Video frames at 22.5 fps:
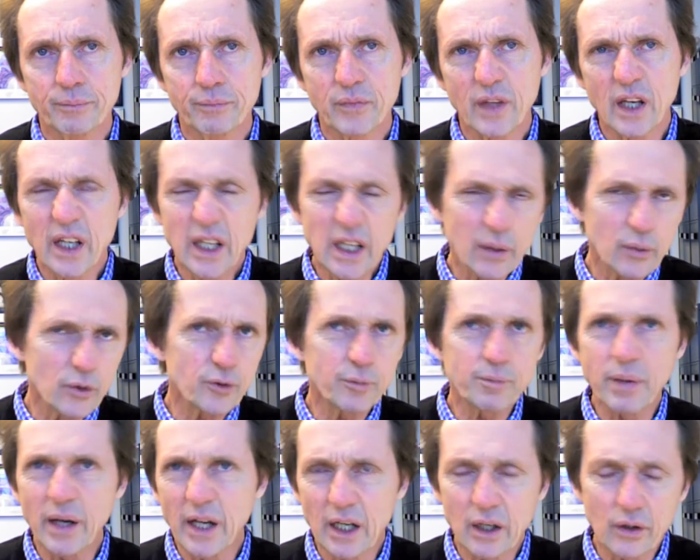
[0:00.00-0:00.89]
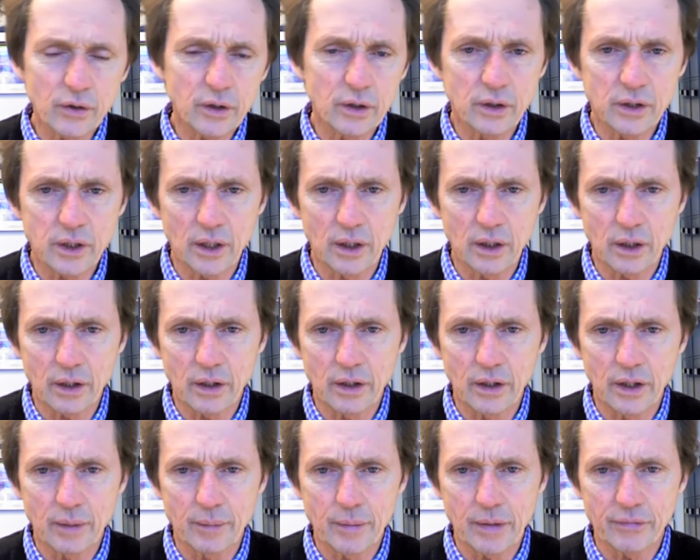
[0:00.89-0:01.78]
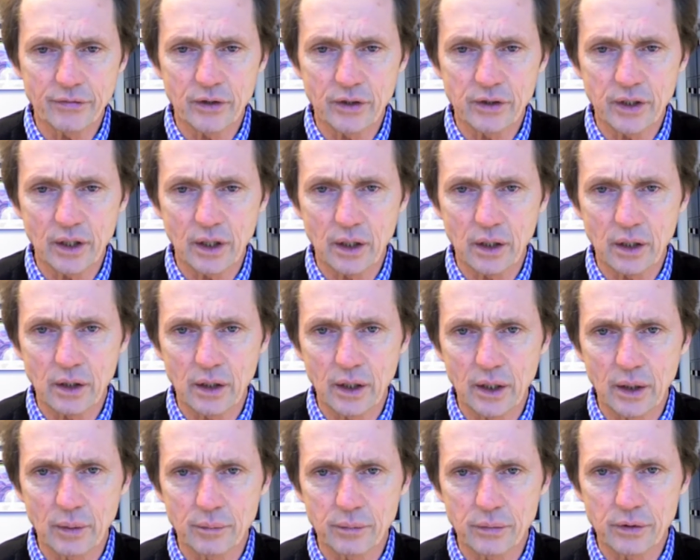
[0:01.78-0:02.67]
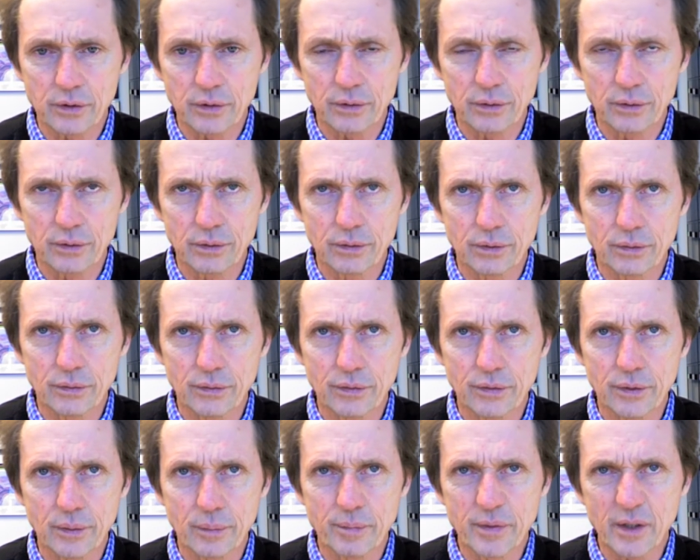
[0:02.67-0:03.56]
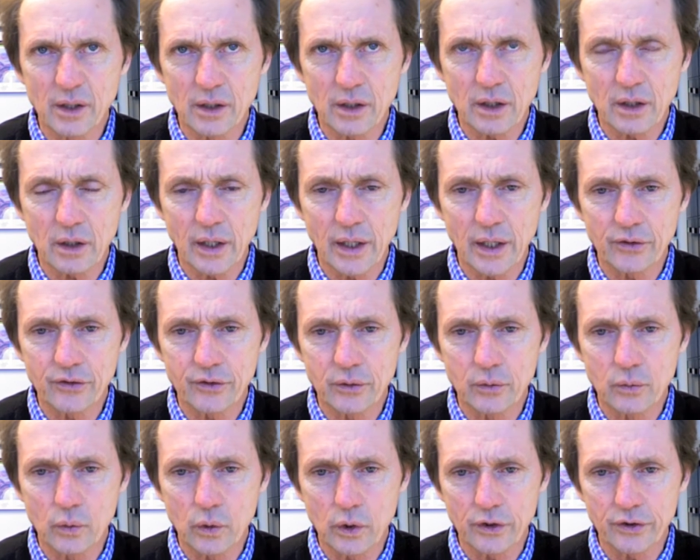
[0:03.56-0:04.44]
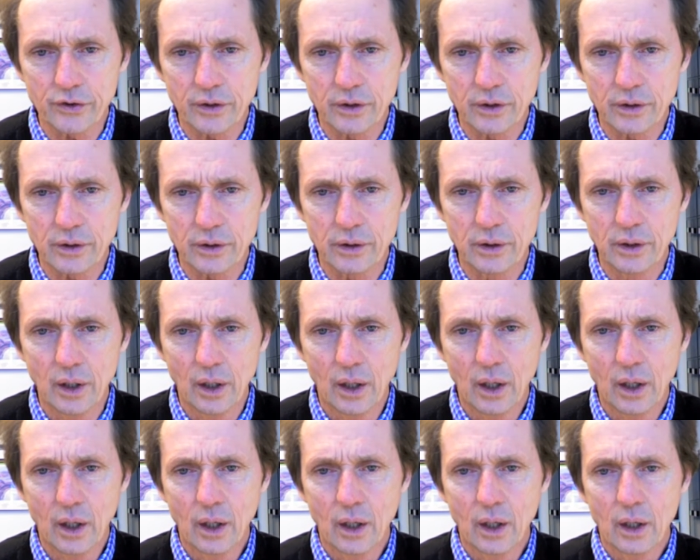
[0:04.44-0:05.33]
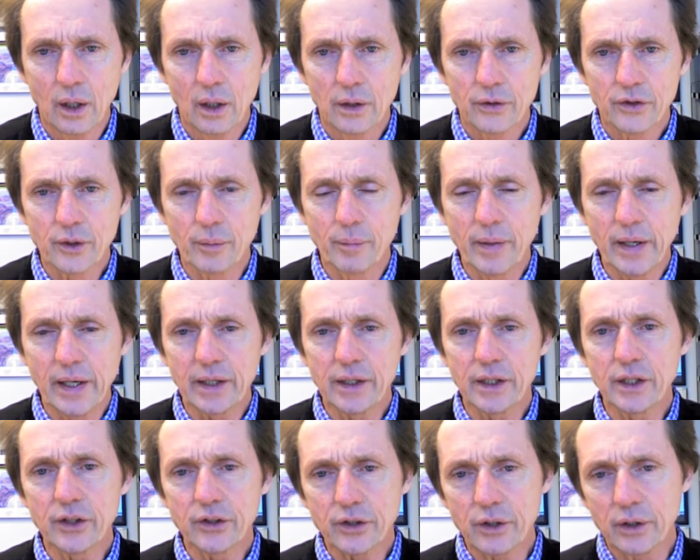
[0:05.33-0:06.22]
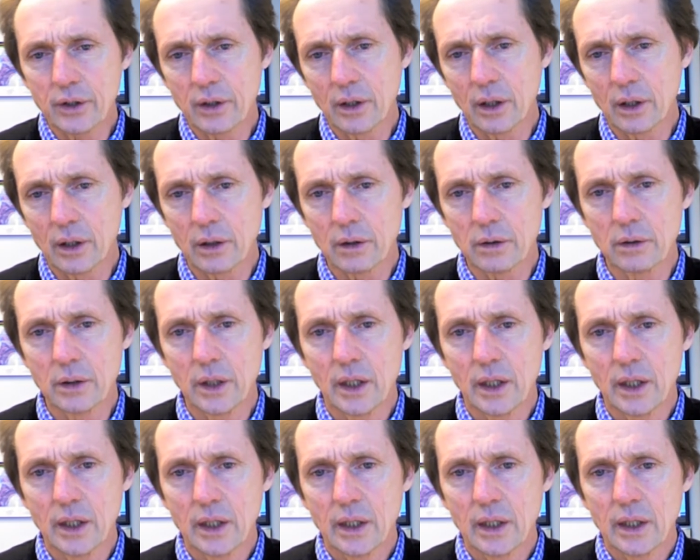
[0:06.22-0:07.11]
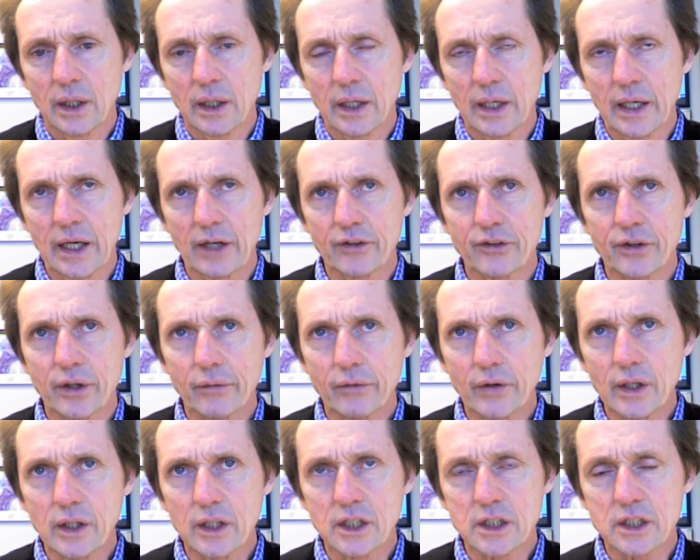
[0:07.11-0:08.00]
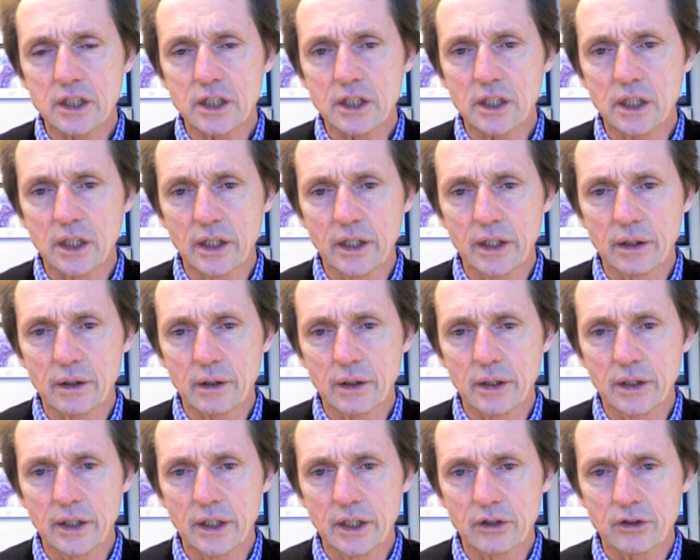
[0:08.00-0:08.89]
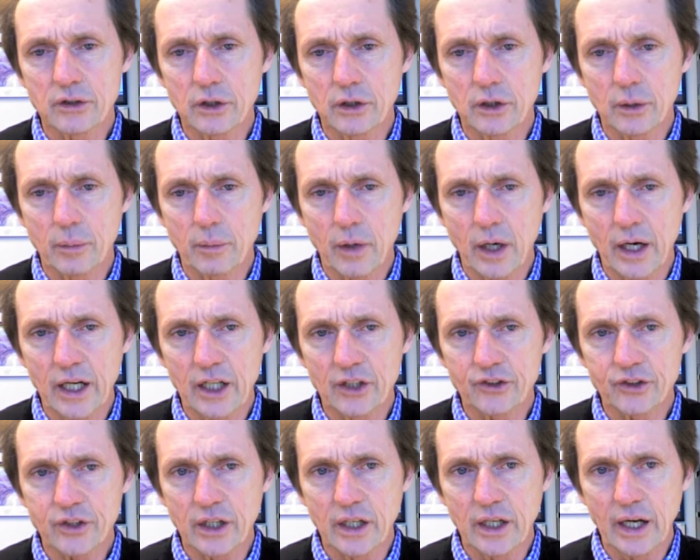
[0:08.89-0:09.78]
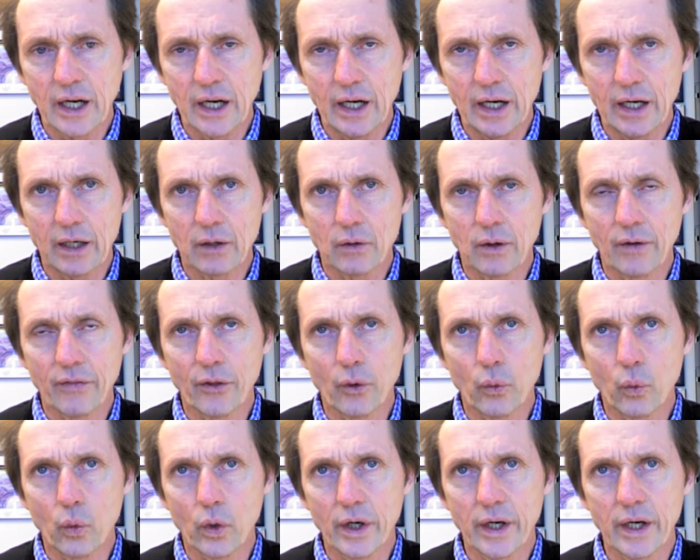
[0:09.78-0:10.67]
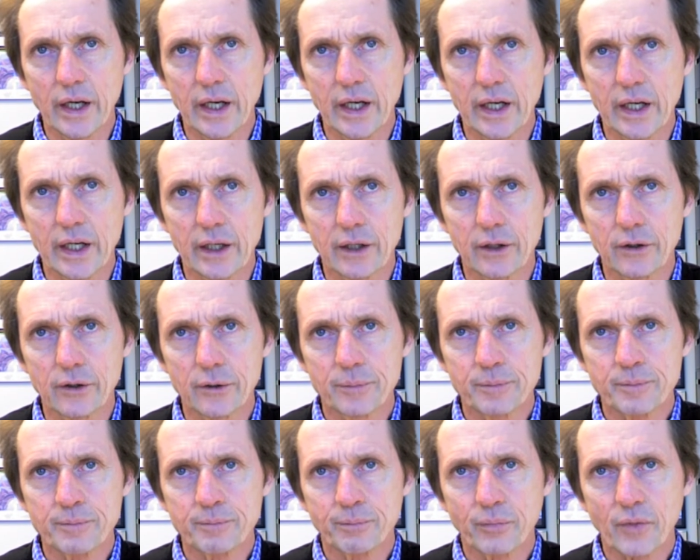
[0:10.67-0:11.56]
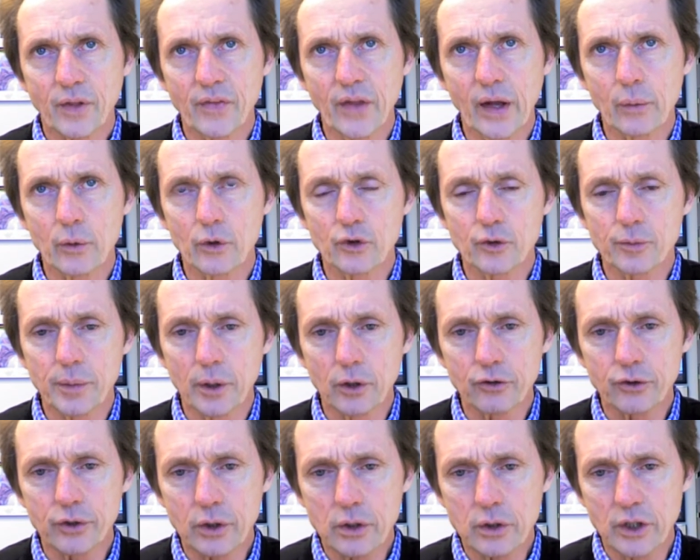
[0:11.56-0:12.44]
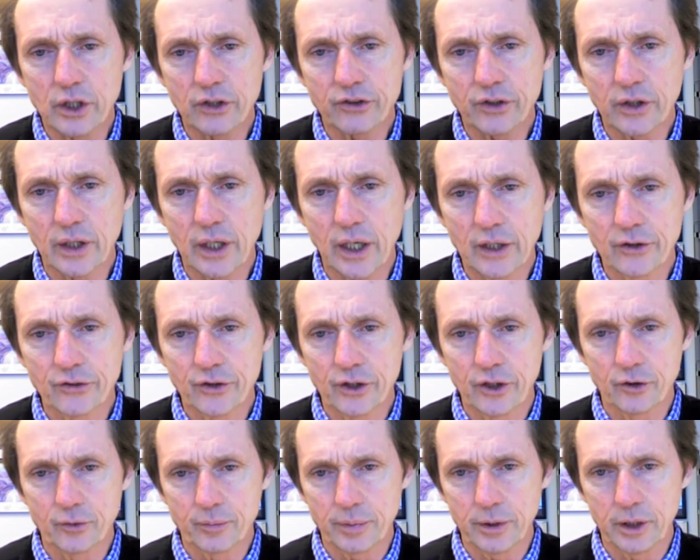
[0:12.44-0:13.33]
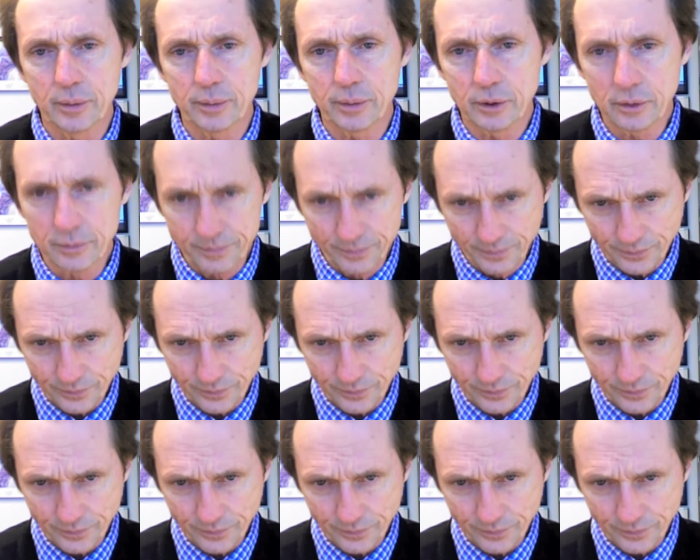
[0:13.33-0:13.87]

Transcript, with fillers: And he was pounding telegram after telegram to the bureaucrats in Washington demanding to know, as a religious leader in eastern Nebraska, how, on the one hand, they were supposed to Christianize these people,